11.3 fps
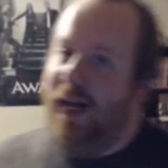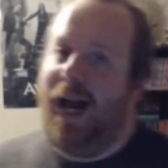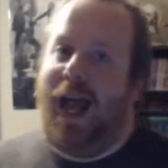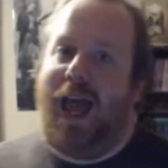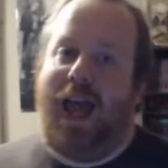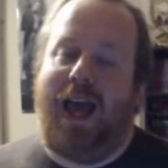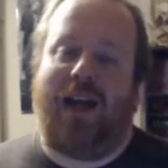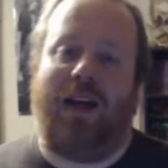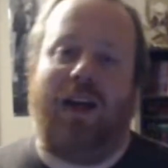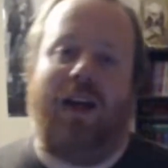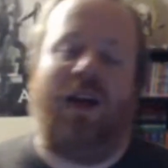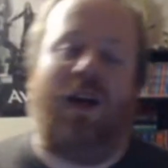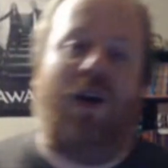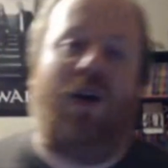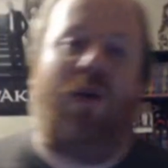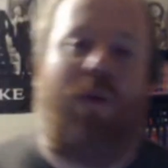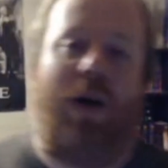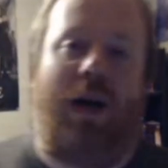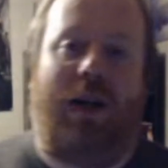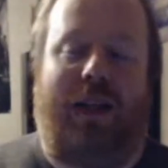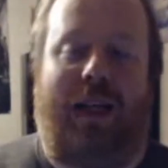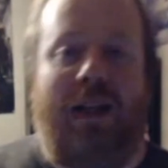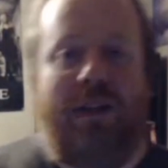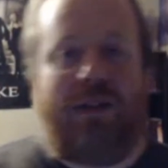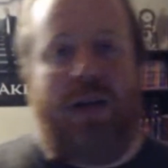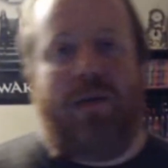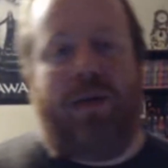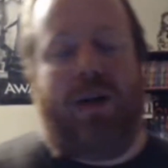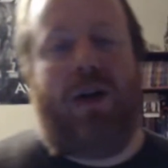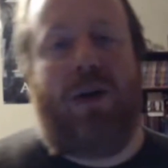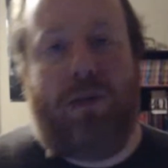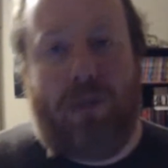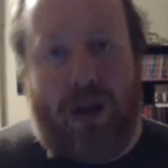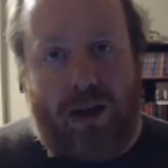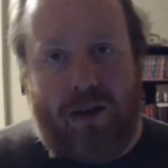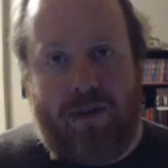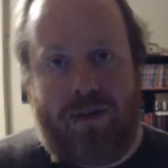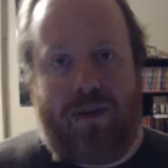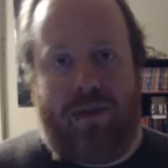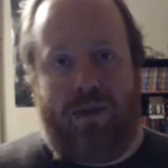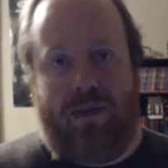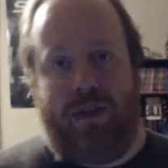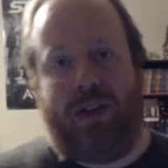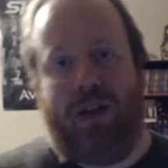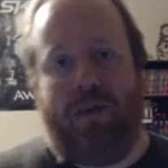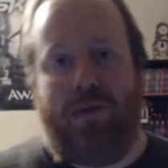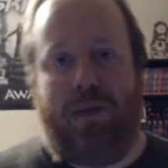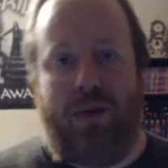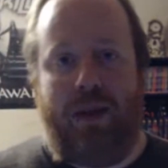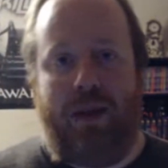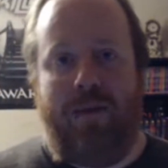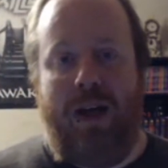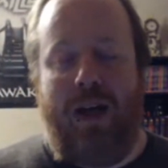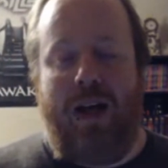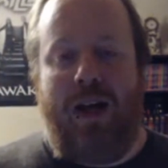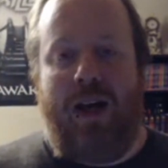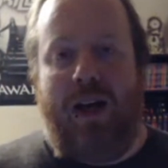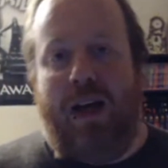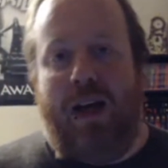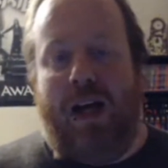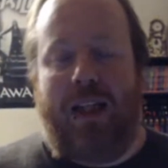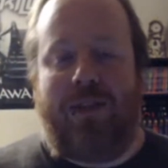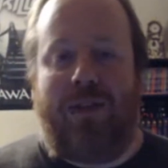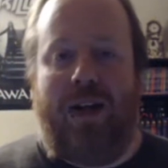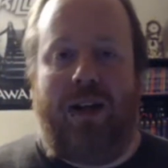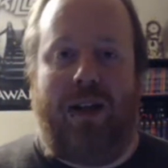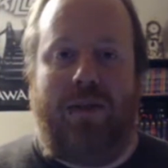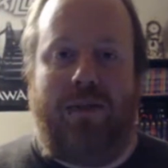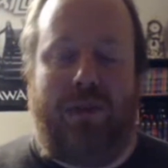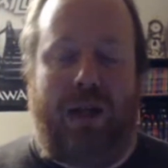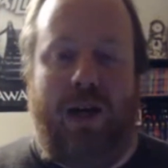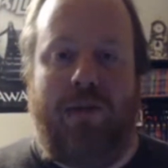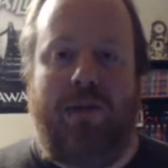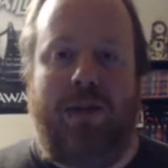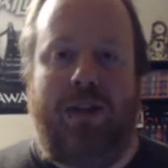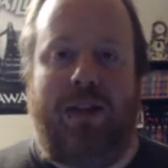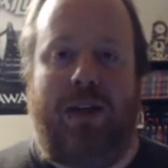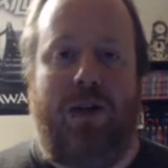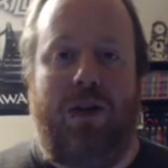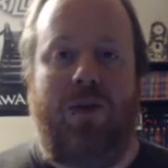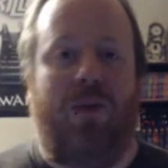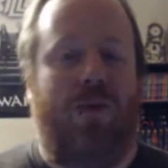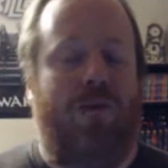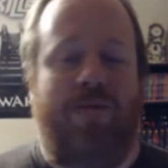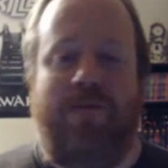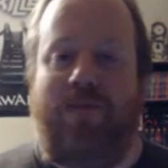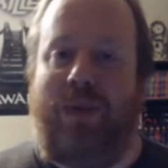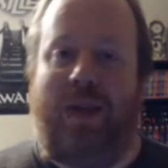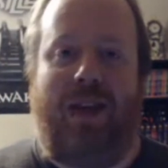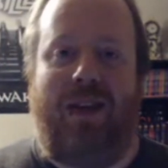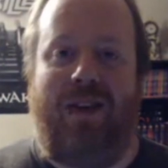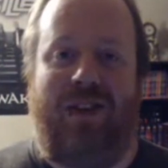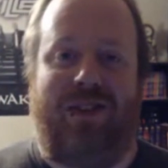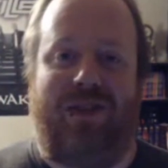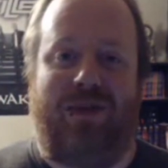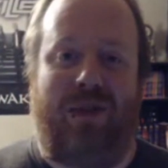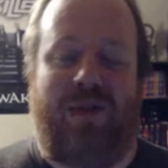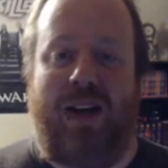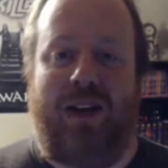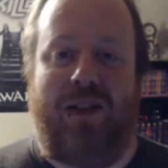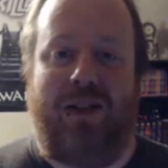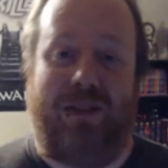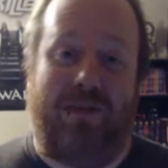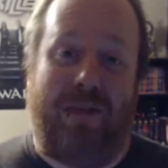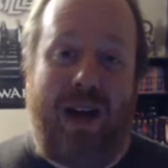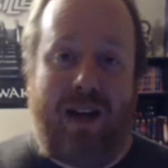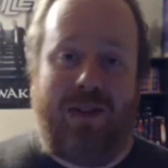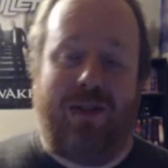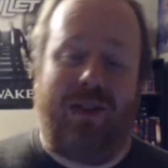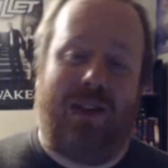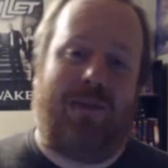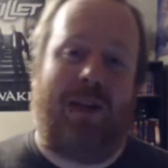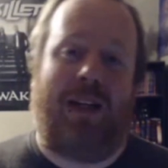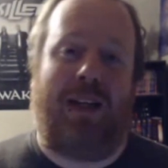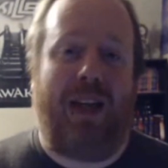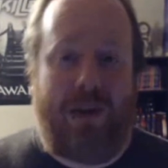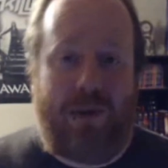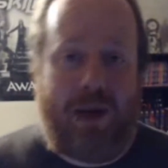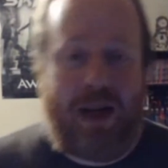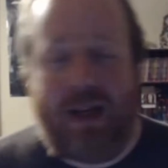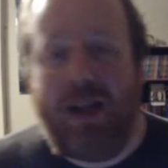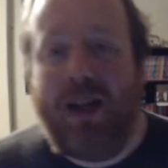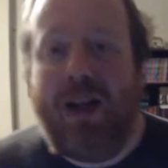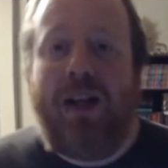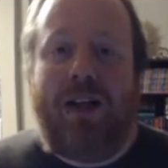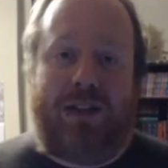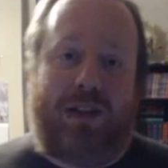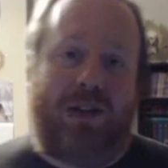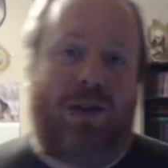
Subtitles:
And while the kids are able to hold them off for a certain point, it's finally become this whole we're fighting a losing battle, let's make a getaway. So